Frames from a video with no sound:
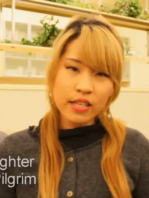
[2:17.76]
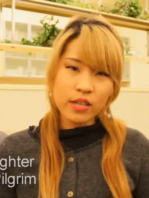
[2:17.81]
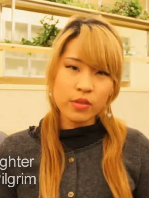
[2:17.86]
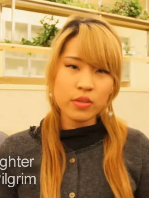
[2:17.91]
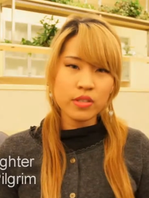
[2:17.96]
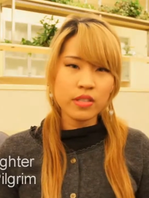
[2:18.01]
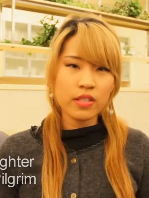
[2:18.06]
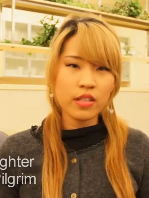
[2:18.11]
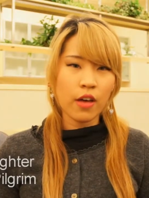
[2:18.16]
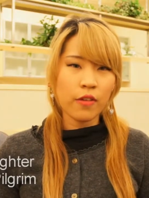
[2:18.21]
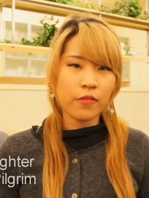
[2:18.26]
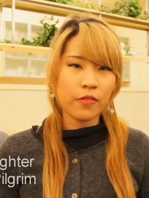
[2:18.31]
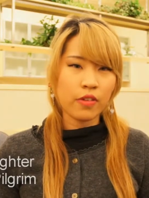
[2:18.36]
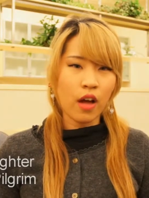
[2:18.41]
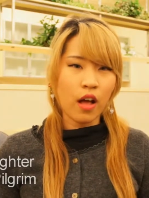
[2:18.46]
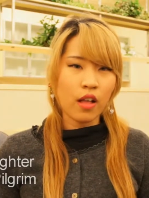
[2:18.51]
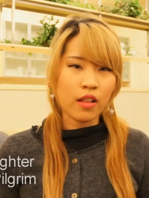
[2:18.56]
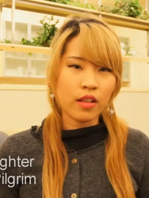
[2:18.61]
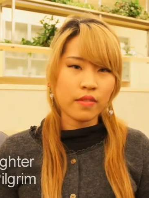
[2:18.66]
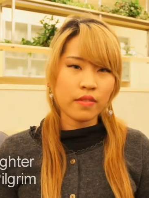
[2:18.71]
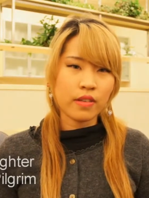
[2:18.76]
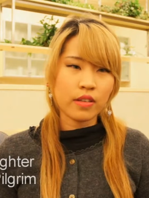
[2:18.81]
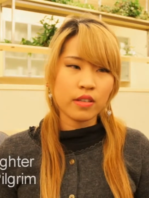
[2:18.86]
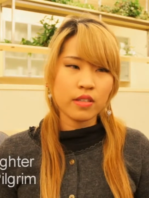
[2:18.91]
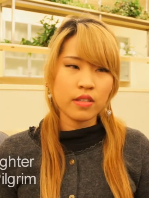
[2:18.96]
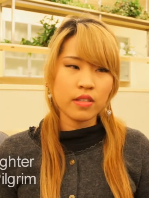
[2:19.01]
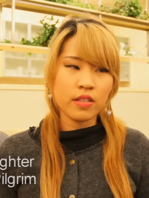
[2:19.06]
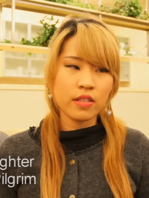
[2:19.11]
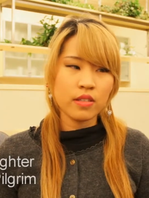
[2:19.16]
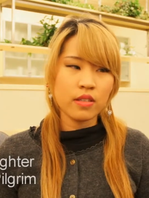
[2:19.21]
year was tough for all of
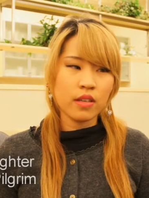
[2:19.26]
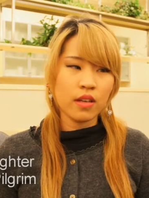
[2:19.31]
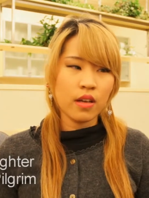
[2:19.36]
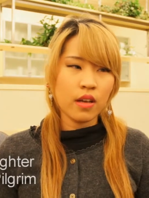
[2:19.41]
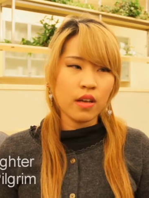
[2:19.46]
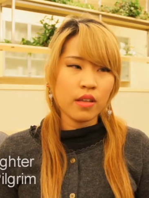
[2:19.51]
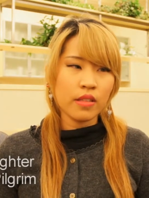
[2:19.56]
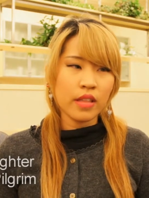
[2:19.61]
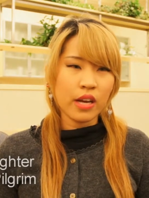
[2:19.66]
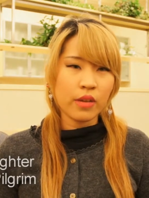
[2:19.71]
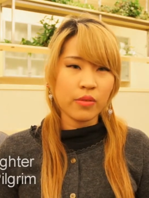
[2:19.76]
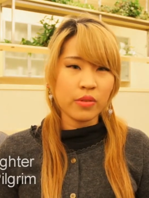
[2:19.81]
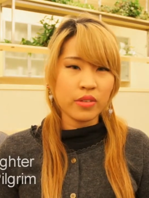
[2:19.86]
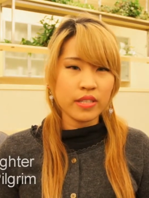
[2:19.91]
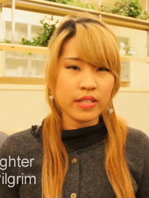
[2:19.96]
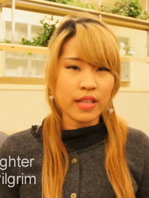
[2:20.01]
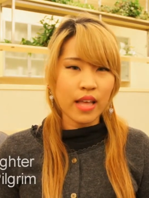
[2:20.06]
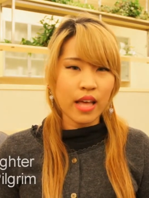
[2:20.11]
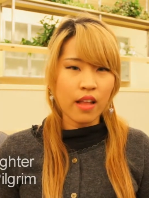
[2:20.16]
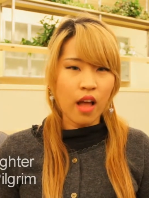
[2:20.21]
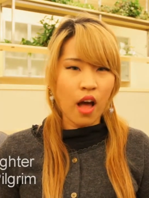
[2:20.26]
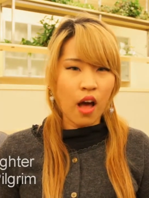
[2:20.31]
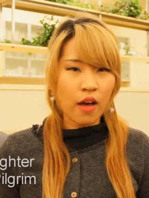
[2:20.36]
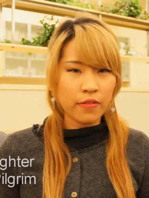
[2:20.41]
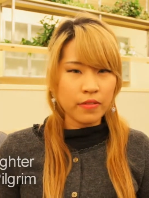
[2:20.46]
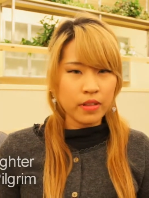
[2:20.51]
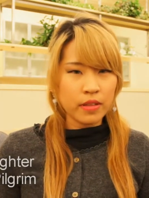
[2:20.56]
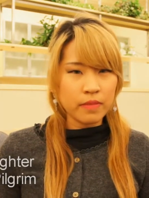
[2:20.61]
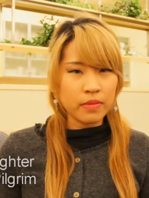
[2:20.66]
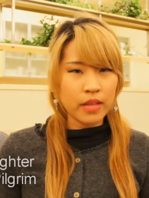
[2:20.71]
us. There was that
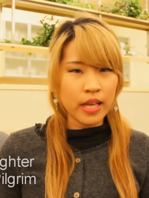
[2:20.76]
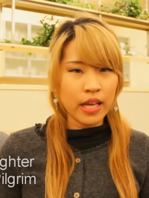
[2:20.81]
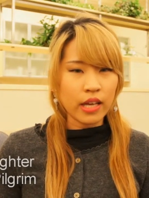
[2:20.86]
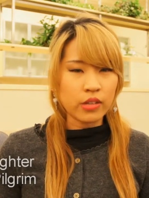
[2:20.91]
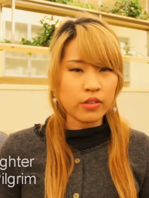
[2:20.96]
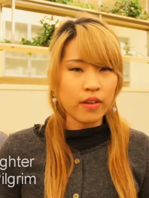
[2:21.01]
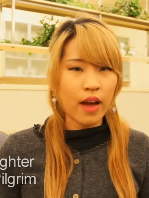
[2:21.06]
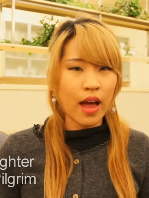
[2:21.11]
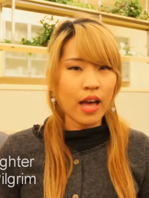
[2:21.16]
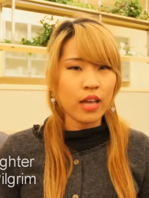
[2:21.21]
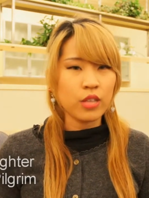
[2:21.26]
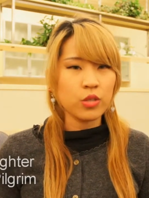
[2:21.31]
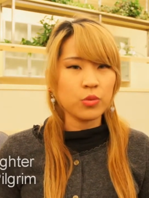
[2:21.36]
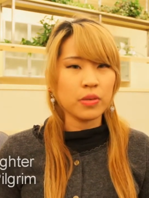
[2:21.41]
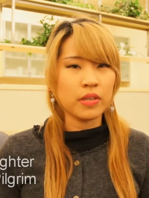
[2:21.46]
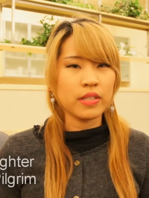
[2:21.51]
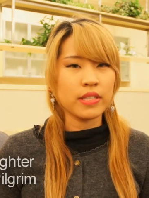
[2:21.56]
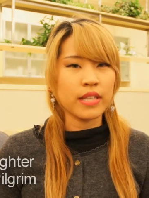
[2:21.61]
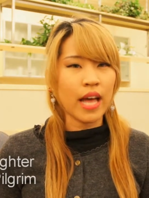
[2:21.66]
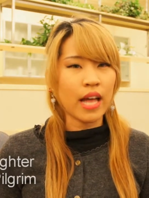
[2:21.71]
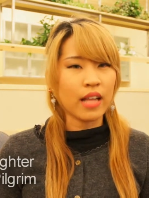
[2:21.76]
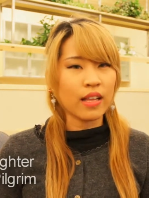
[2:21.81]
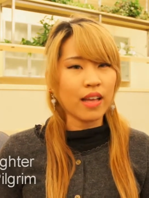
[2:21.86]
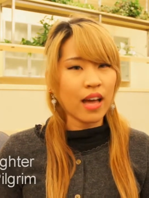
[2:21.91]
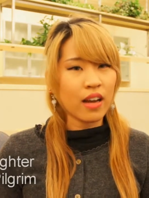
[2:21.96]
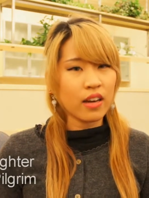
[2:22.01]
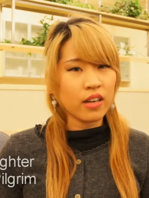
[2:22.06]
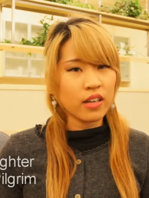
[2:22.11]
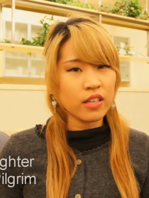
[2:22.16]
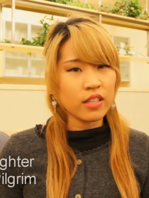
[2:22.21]
awful plane crash where dad
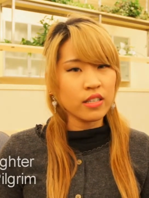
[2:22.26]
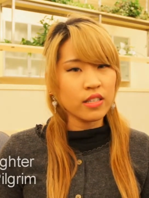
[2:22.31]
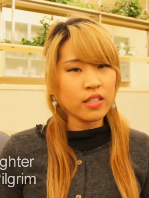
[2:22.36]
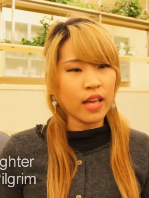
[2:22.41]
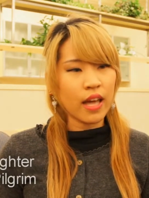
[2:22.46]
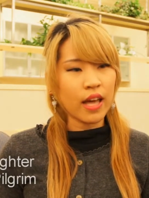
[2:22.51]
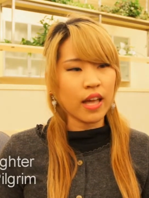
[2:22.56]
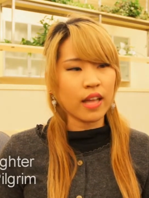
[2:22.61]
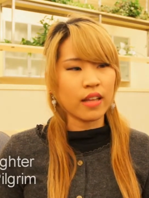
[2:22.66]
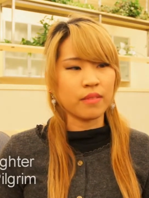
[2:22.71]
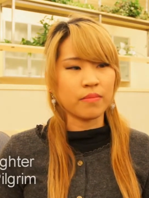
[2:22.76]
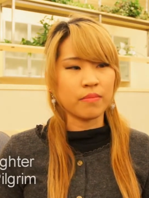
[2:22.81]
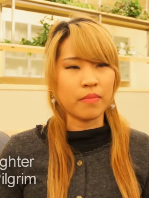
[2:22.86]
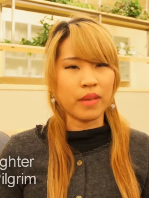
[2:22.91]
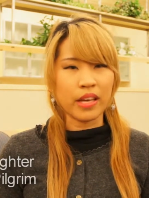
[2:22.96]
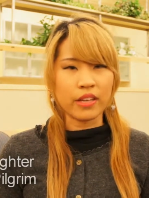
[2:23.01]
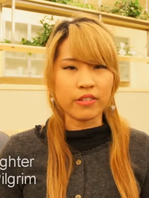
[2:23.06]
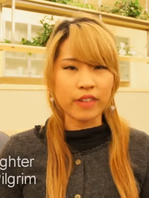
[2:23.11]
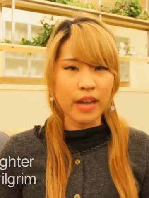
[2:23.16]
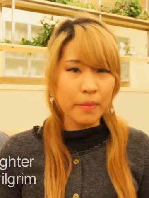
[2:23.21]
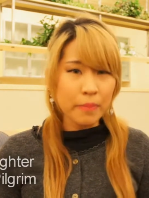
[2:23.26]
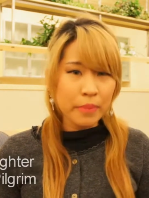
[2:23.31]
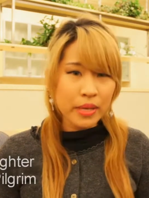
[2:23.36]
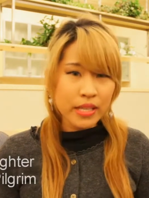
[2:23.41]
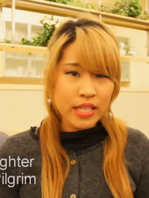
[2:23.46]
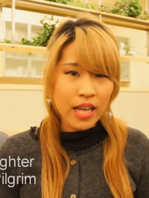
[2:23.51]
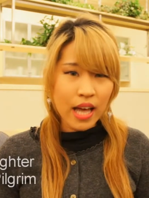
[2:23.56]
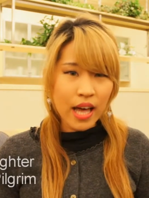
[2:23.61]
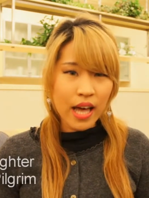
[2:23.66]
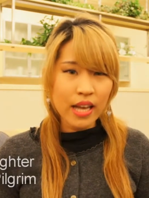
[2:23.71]
got hurt and my grandpa
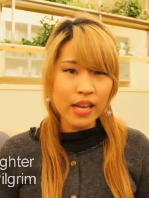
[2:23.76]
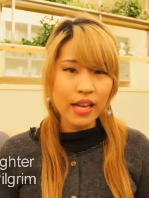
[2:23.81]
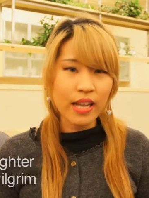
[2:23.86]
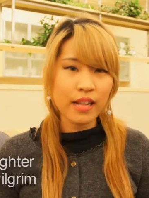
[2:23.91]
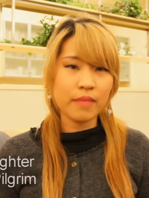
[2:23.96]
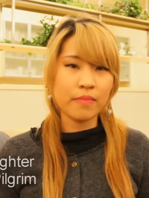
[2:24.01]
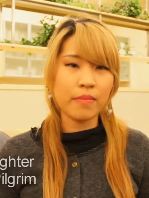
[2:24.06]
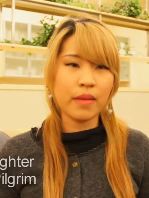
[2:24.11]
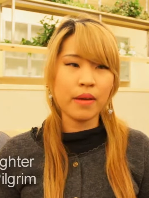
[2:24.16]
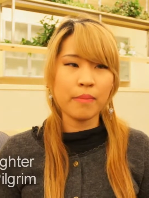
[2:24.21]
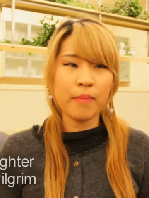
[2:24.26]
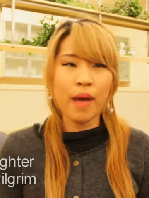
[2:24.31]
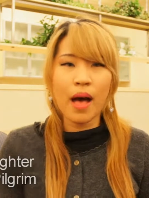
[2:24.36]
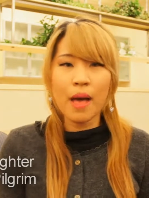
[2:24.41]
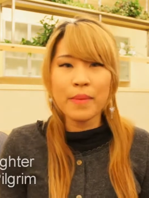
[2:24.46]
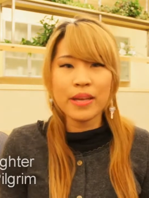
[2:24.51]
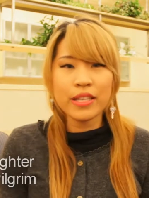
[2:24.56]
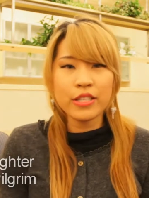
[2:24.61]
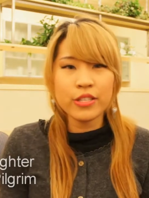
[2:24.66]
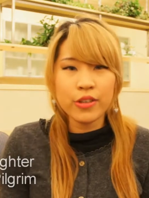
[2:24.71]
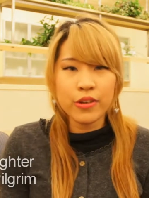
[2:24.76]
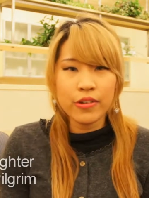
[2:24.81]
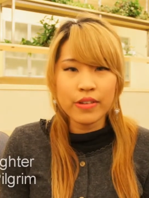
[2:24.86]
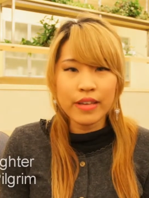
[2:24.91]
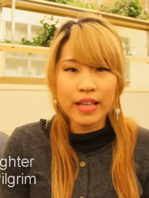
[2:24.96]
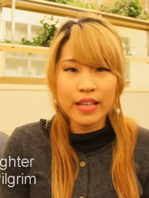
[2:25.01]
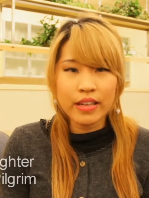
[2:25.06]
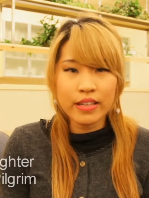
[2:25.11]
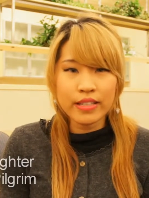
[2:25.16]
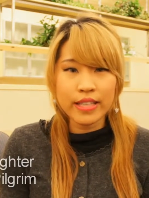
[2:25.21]
died and my mom had to go
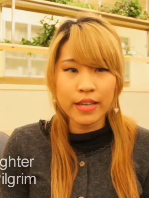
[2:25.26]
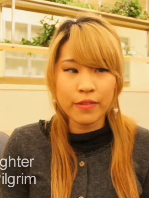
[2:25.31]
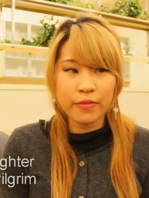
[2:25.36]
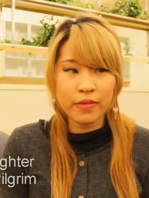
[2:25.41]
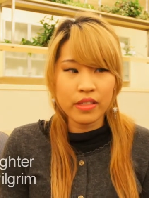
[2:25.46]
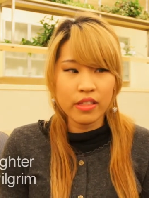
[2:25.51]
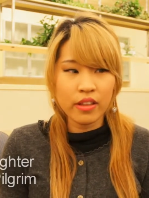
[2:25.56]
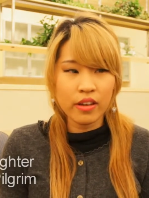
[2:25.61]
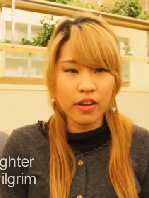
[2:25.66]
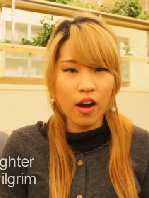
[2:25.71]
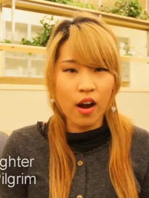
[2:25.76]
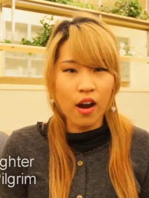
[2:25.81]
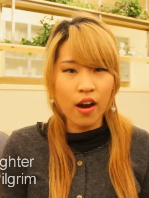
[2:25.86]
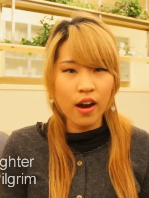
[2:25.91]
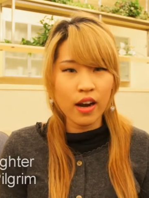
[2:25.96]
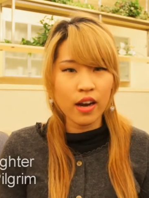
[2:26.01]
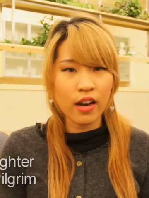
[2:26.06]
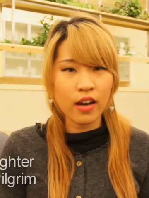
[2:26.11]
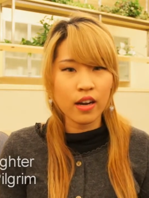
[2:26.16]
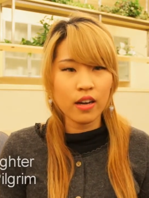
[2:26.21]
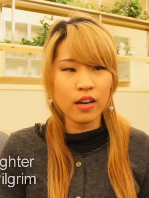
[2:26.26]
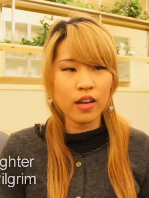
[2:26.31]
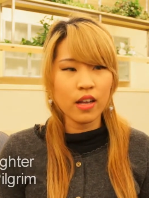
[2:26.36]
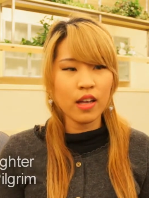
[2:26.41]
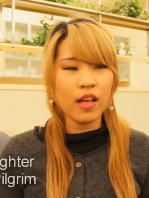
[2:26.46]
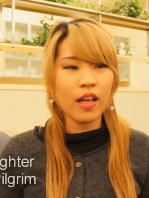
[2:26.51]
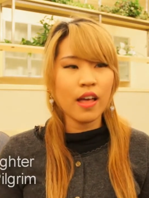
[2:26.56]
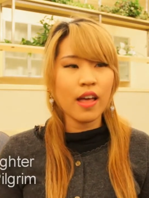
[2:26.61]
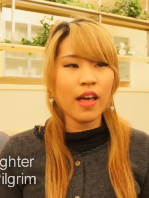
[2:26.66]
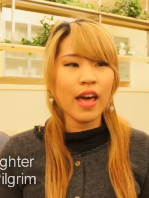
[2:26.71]
kill herself with the car
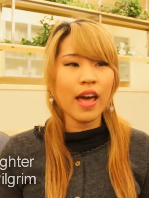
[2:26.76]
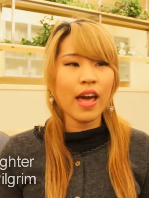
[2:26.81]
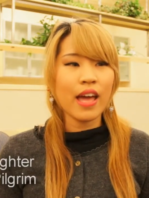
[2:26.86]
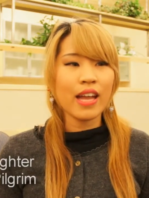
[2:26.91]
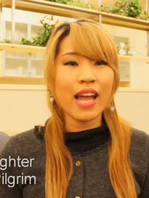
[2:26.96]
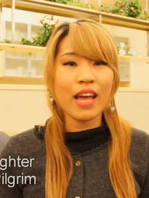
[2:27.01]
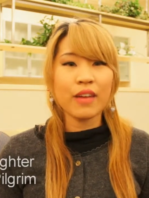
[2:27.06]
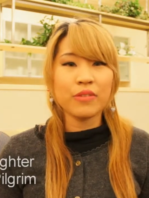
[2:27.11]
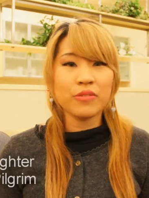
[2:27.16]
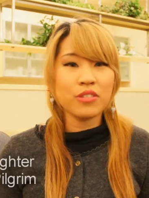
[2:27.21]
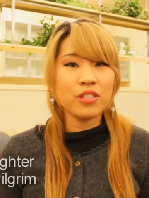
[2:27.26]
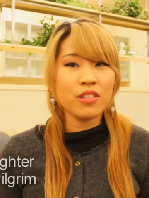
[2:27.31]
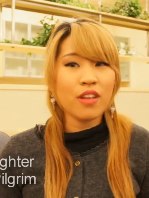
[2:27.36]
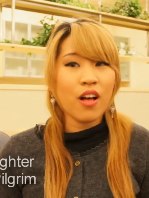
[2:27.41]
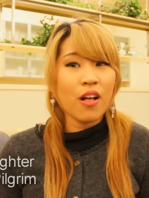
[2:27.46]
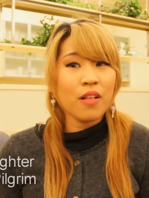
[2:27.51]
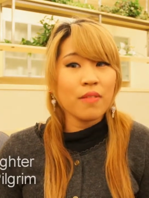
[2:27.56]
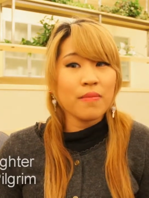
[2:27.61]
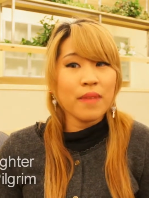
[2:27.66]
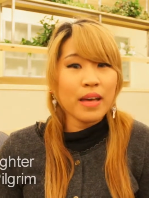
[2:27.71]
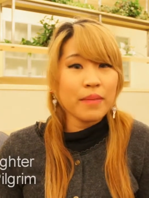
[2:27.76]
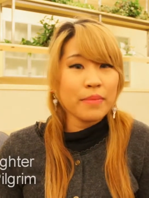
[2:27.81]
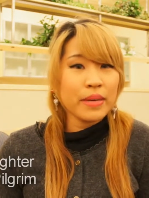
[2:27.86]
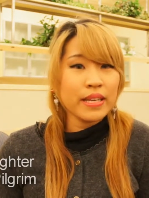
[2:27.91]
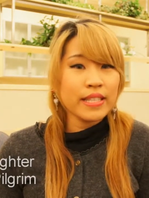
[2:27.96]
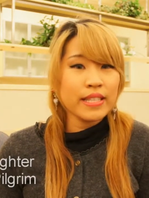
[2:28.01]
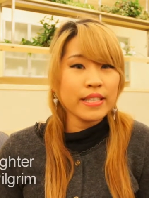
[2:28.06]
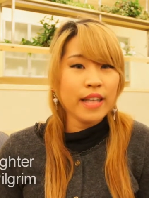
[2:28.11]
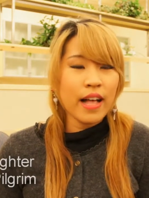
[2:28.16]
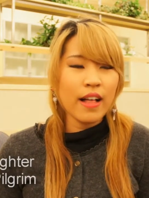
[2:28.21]
and I was all by
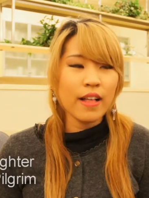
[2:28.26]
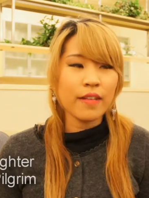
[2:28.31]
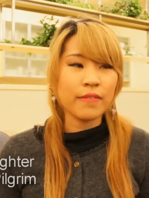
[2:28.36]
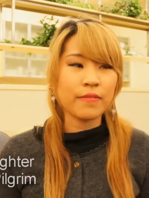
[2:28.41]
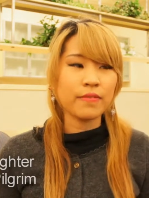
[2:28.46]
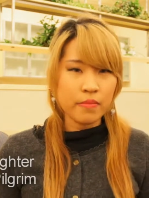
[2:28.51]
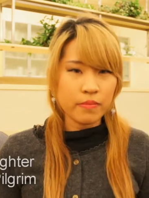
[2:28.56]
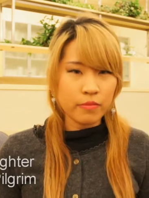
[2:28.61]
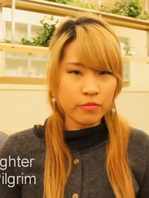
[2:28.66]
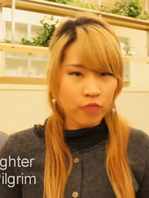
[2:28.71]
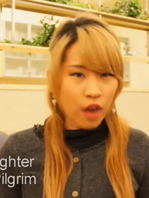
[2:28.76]
myself.